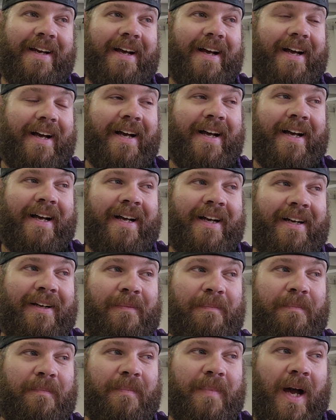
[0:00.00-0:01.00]
I
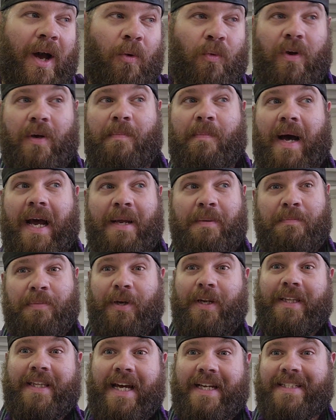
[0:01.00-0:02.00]
wouldn't mind
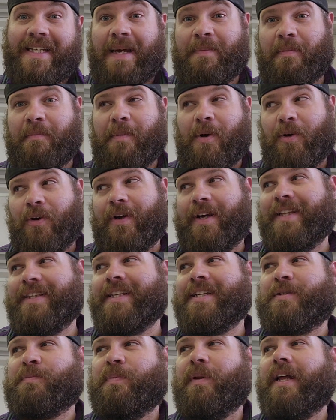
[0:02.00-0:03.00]
putting that type of motor in
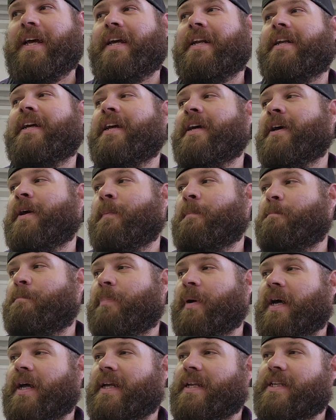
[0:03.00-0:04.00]
this plane,
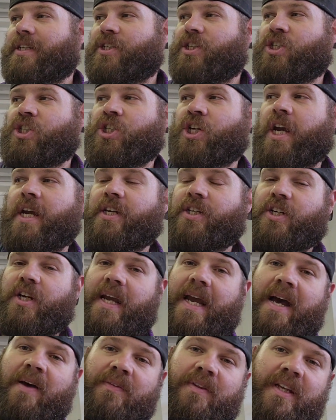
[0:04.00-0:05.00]
but changing
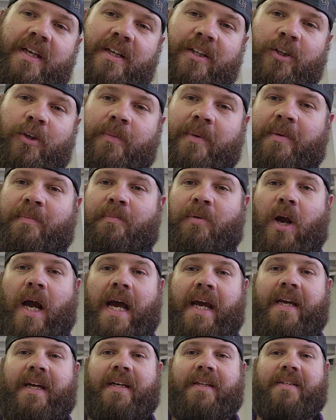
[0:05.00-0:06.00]
out the aluminum
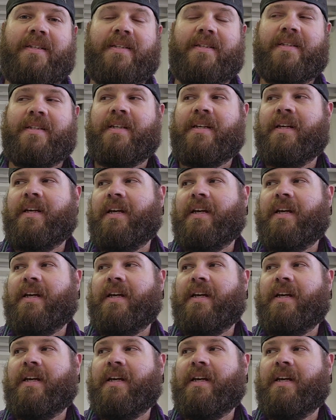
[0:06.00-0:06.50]
brackets,